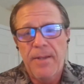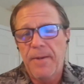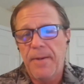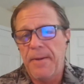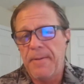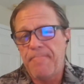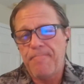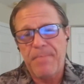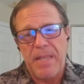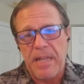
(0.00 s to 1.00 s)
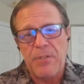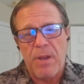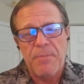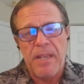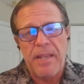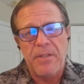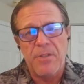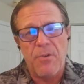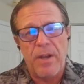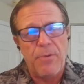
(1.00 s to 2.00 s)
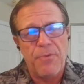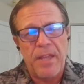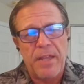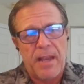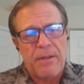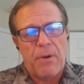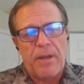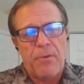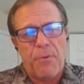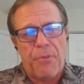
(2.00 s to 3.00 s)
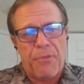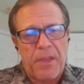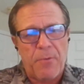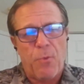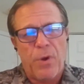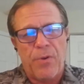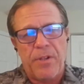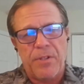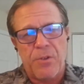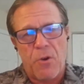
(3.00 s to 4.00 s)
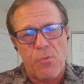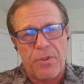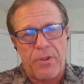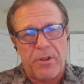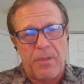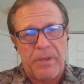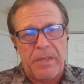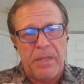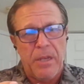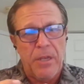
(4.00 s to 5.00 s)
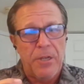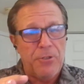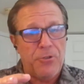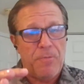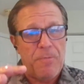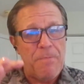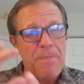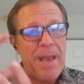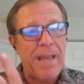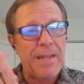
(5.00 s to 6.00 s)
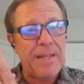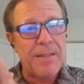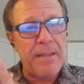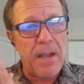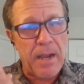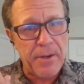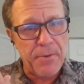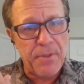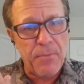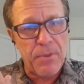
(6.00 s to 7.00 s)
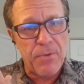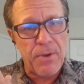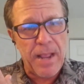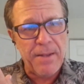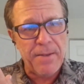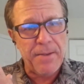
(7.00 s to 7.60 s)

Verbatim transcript: Um, and that's why I'm saying is though I don't think I don't I don't think we're in the zone where they're going to be dramatically higher than where they're at.